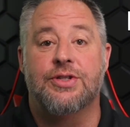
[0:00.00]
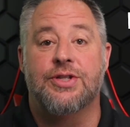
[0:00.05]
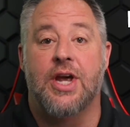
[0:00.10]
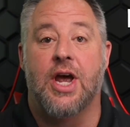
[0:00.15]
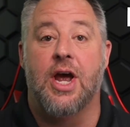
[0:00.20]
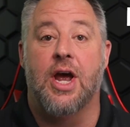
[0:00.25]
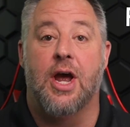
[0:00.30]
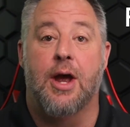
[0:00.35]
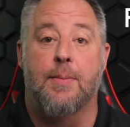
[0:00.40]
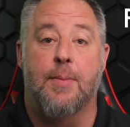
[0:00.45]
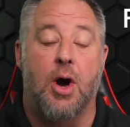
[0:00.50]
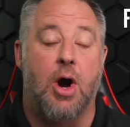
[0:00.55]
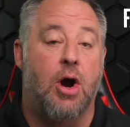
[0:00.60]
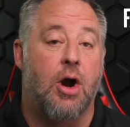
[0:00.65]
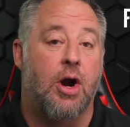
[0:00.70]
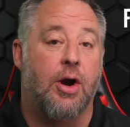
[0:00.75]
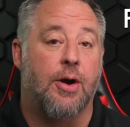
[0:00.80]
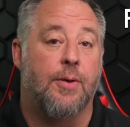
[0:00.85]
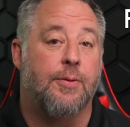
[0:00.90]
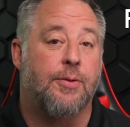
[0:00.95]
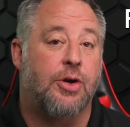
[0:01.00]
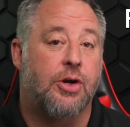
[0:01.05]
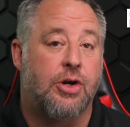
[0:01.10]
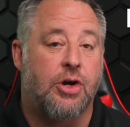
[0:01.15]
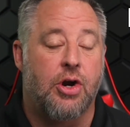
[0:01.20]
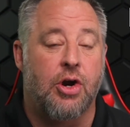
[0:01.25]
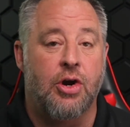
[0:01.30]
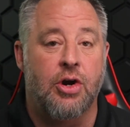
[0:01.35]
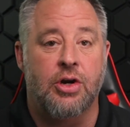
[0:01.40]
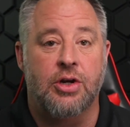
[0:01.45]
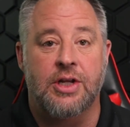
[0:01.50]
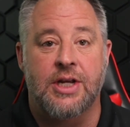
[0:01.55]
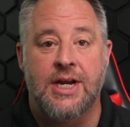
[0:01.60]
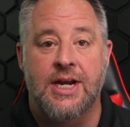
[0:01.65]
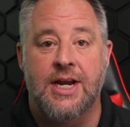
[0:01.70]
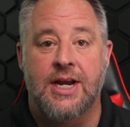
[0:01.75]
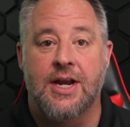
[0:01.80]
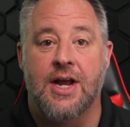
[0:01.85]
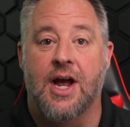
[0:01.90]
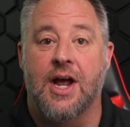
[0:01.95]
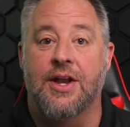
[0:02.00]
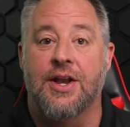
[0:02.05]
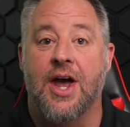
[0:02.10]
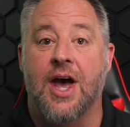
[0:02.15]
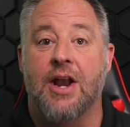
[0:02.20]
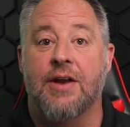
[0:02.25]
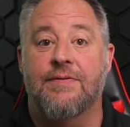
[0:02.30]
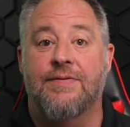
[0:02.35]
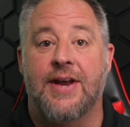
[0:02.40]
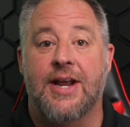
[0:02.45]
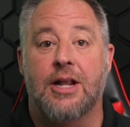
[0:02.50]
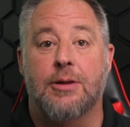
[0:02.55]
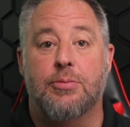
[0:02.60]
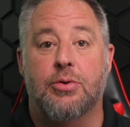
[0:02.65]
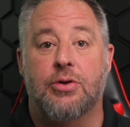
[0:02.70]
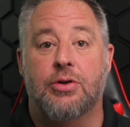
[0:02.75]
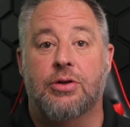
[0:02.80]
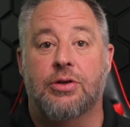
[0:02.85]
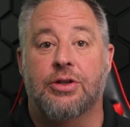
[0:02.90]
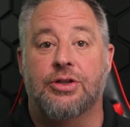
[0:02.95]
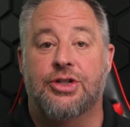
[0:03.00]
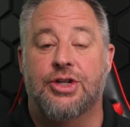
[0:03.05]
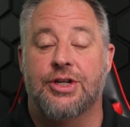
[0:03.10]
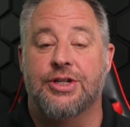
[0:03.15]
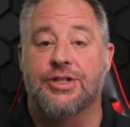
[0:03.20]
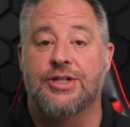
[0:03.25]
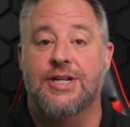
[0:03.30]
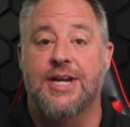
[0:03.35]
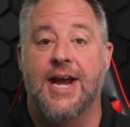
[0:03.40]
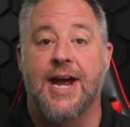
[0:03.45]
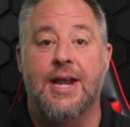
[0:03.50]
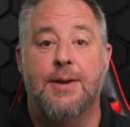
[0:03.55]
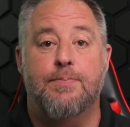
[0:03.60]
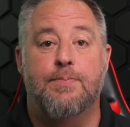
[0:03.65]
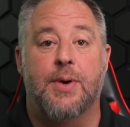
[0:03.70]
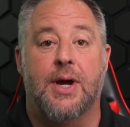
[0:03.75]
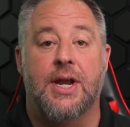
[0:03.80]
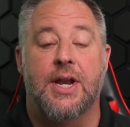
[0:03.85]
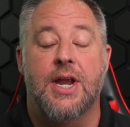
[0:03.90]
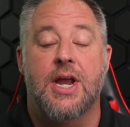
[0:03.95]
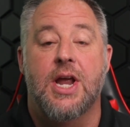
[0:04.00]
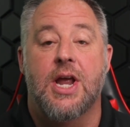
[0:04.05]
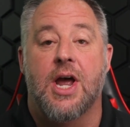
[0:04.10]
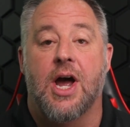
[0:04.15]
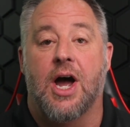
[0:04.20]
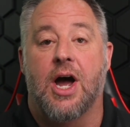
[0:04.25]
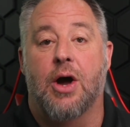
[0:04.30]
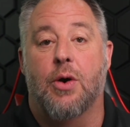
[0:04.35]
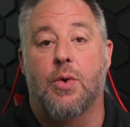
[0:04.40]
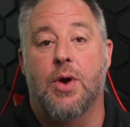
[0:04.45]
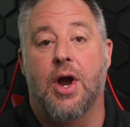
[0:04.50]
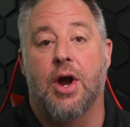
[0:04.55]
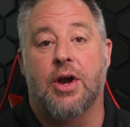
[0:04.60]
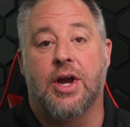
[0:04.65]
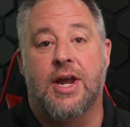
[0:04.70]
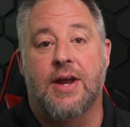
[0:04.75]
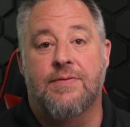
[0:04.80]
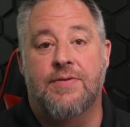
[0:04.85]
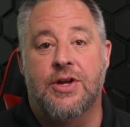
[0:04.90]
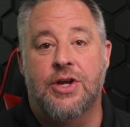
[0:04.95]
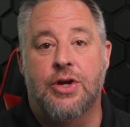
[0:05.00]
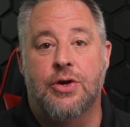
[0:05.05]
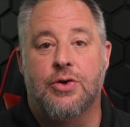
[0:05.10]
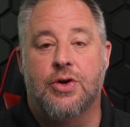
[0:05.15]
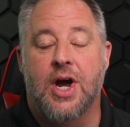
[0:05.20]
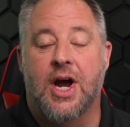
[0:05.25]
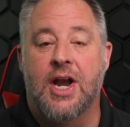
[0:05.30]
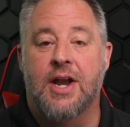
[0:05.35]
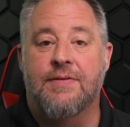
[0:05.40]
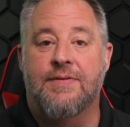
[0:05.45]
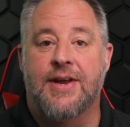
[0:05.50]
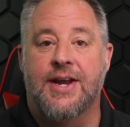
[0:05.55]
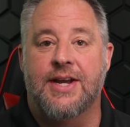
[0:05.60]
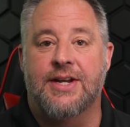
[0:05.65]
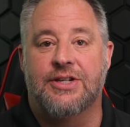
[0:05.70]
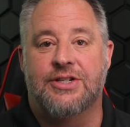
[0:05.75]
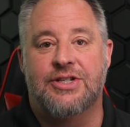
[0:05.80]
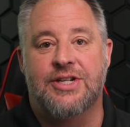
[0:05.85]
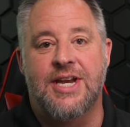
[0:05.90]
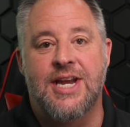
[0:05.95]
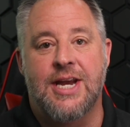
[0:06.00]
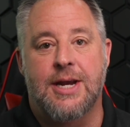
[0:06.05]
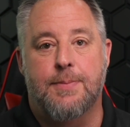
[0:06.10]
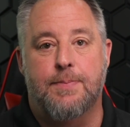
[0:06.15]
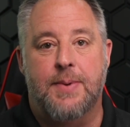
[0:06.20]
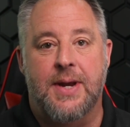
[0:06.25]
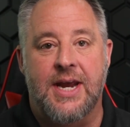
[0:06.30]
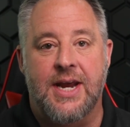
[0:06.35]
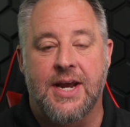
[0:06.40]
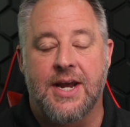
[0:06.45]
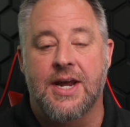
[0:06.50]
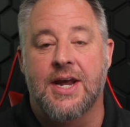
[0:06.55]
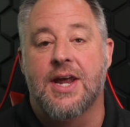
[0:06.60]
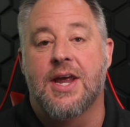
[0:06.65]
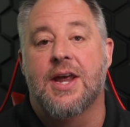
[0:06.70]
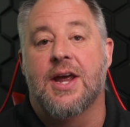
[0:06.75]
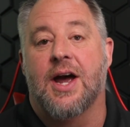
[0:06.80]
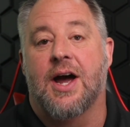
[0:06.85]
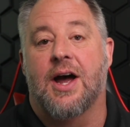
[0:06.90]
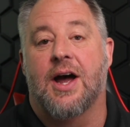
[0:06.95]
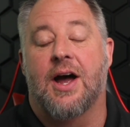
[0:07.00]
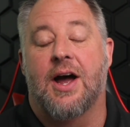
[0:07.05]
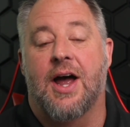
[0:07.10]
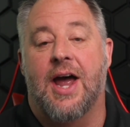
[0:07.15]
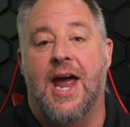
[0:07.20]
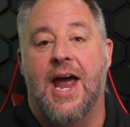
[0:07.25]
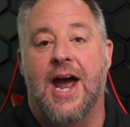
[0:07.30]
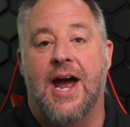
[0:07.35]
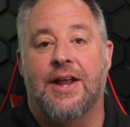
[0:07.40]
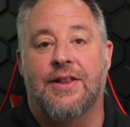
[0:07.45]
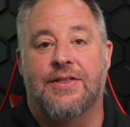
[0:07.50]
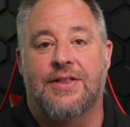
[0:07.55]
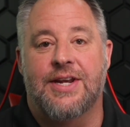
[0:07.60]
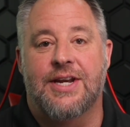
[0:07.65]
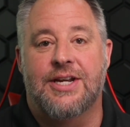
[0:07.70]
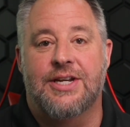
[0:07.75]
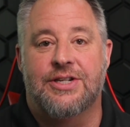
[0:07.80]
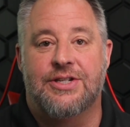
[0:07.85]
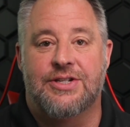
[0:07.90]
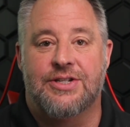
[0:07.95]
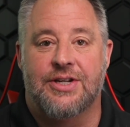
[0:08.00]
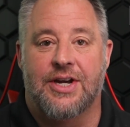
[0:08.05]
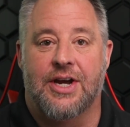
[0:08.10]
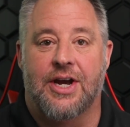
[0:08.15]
are currently not available just yet, but we are giving you kind of a sneak peek at these